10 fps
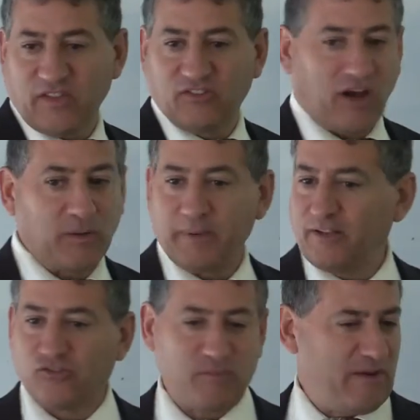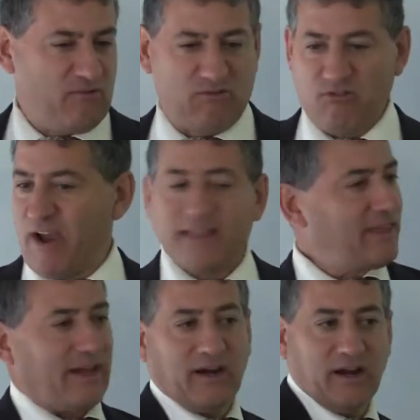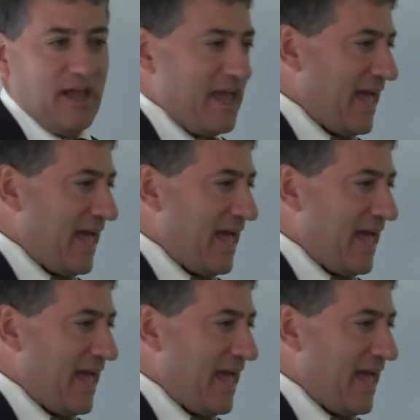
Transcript: and the dung beetles would be right there,